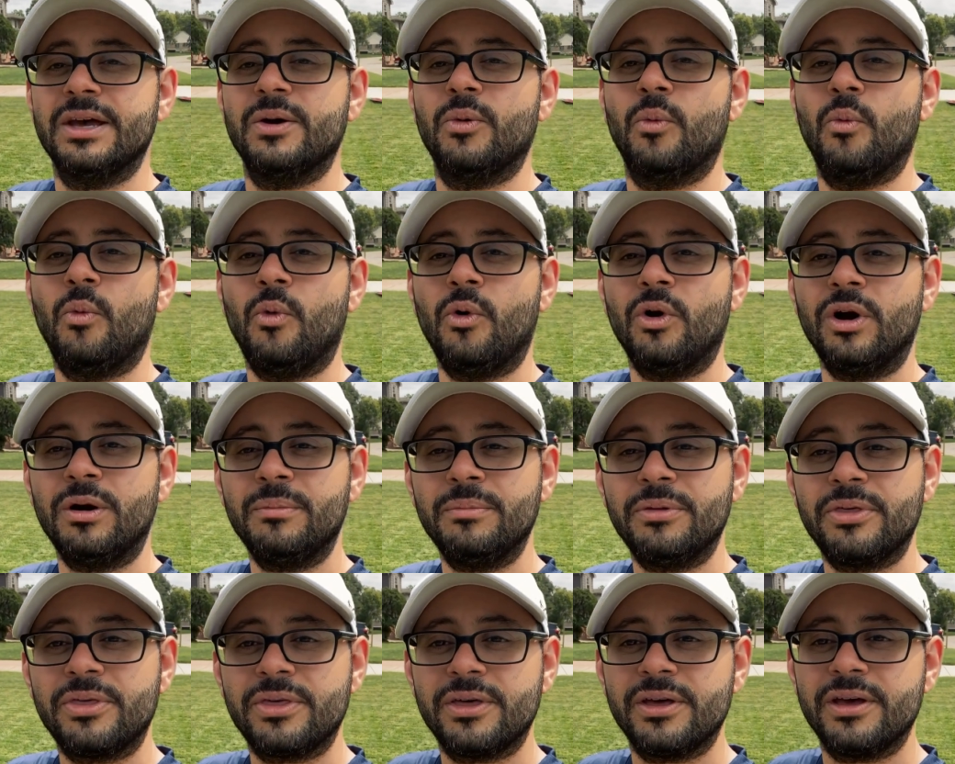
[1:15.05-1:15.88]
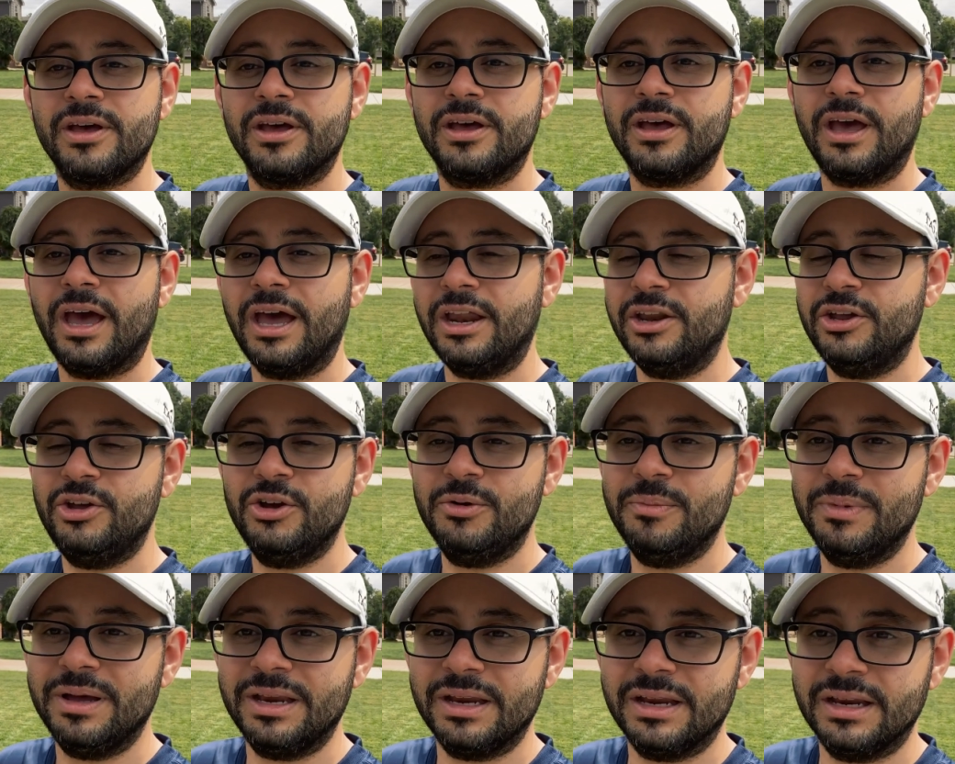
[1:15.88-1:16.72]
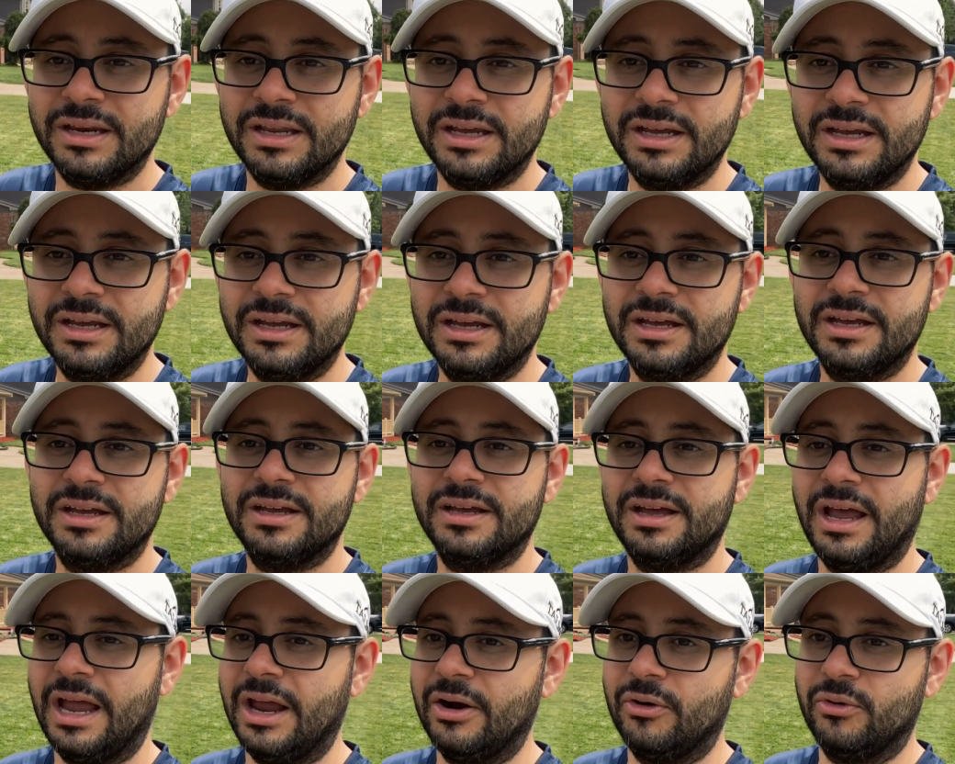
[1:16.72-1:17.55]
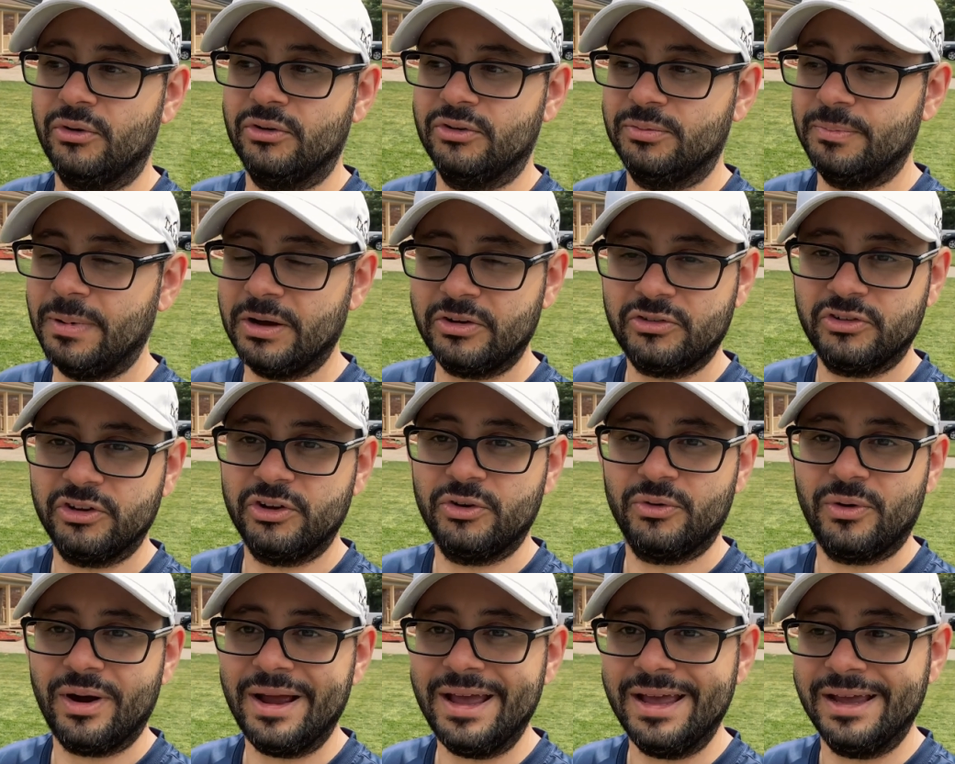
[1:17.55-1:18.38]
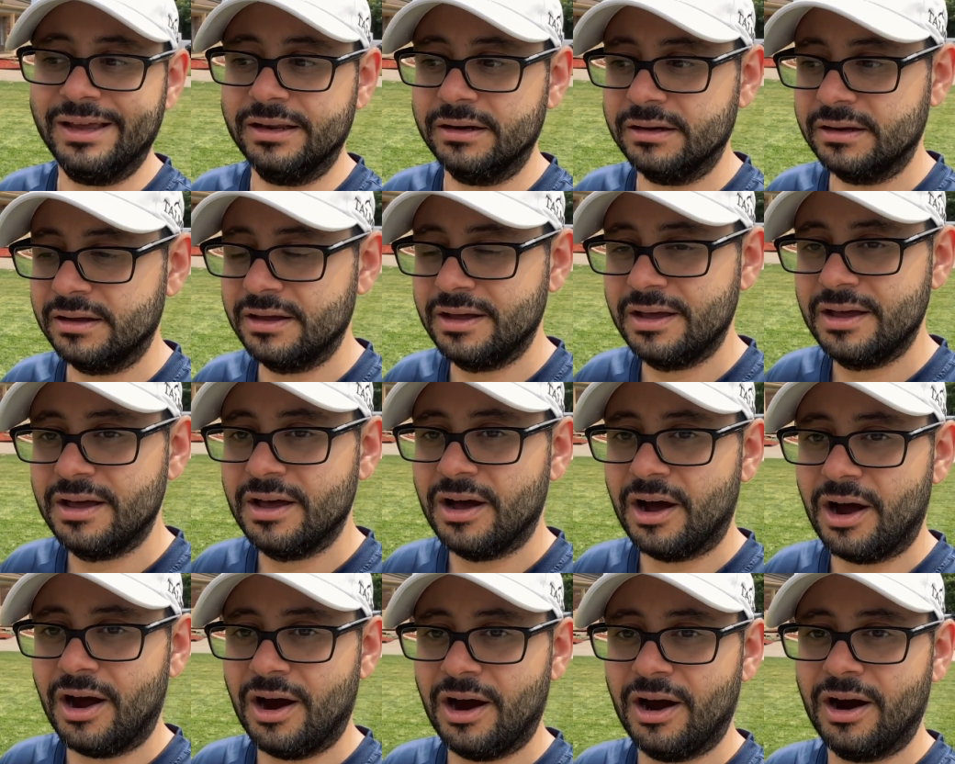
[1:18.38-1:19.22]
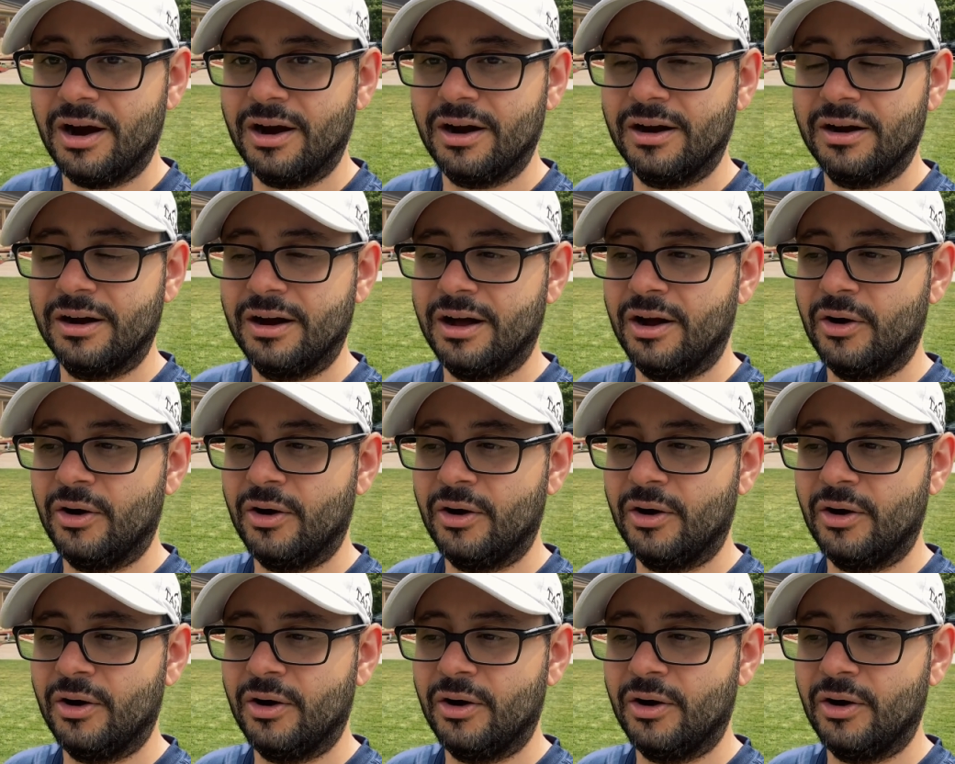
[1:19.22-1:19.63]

Warmth and humidity, and especially rain, are a